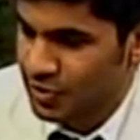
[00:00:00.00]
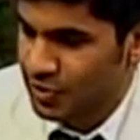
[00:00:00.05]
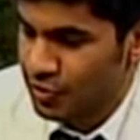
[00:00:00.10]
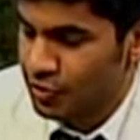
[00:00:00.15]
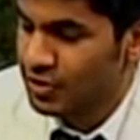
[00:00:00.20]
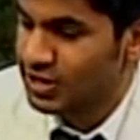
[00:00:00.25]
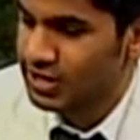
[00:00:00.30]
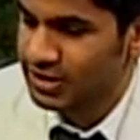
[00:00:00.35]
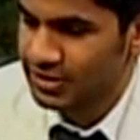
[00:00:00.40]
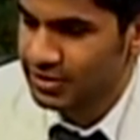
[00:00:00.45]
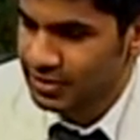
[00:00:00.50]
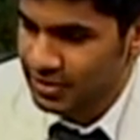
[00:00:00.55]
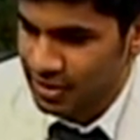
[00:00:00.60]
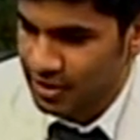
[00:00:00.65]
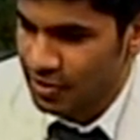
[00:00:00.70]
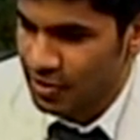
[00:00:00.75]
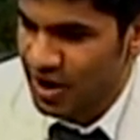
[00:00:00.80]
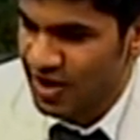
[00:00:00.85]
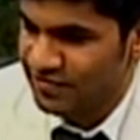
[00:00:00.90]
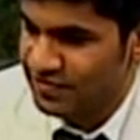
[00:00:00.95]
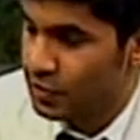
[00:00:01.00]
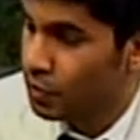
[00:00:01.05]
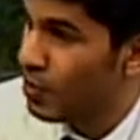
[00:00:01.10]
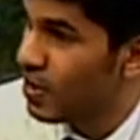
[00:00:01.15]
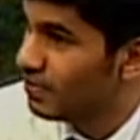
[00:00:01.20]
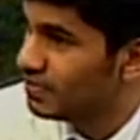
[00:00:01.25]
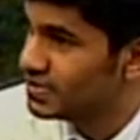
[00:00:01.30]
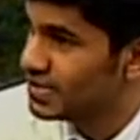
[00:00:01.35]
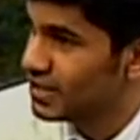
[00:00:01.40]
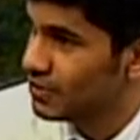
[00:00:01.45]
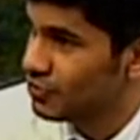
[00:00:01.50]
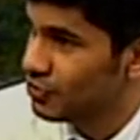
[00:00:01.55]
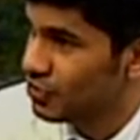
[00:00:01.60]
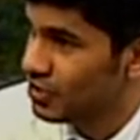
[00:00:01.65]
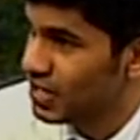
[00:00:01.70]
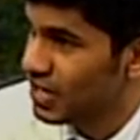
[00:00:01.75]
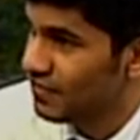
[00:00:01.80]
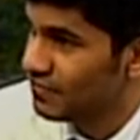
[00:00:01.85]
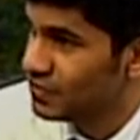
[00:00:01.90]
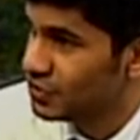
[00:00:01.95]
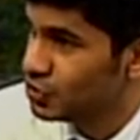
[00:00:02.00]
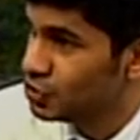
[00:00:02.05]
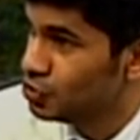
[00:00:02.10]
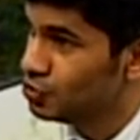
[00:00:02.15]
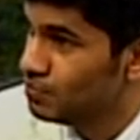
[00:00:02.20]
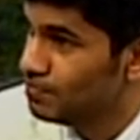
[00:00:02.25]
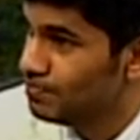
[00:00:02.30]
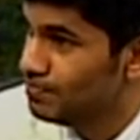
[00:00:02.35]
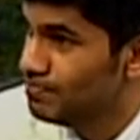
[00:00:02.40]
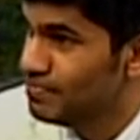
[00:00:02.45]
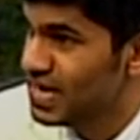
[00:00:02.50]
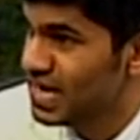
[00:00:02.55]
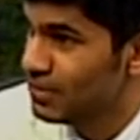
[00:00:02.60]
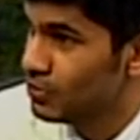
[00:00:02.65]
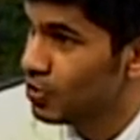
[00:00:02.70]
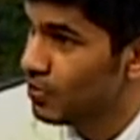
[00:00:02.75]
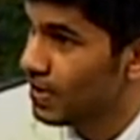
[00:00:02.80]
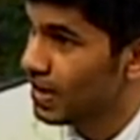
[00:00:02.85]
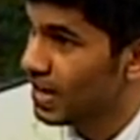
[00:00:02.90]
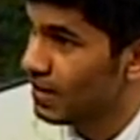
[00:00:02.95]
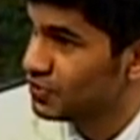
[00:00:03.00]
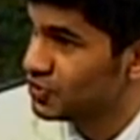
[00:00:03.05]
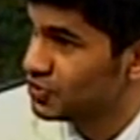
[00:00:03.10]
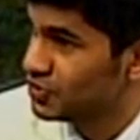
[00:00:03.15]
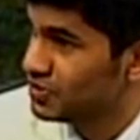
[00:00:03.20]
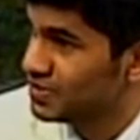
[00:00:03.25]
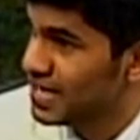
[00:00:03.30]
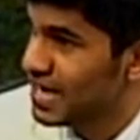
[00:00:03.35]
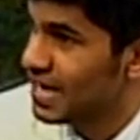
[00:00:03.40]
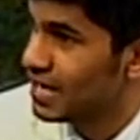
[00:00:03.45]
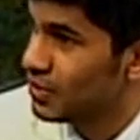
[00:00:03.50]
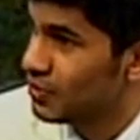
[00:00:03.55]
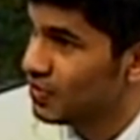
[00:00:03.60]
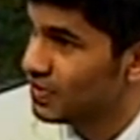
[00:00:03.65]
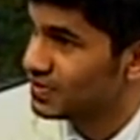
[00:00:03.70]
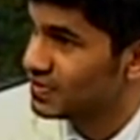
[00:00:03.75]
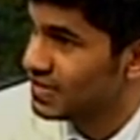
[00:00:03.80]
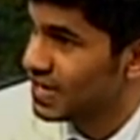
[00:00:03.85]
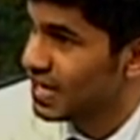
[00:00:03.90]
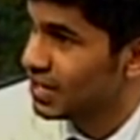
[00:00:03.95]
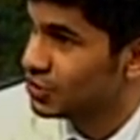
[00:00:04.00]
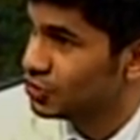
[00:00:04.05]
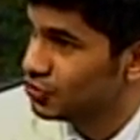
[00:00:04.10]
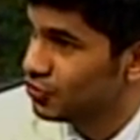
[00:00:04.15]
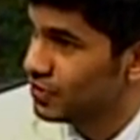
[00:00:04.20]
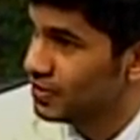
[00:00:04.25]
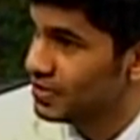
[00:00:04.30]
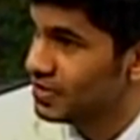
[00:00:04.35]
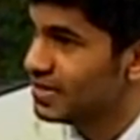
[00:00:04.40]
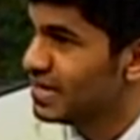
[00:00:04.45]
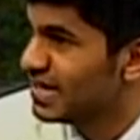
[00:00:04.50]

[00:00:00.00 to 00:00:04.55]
We already have the website. We already have the two main mobile apps, which is iOS and Android.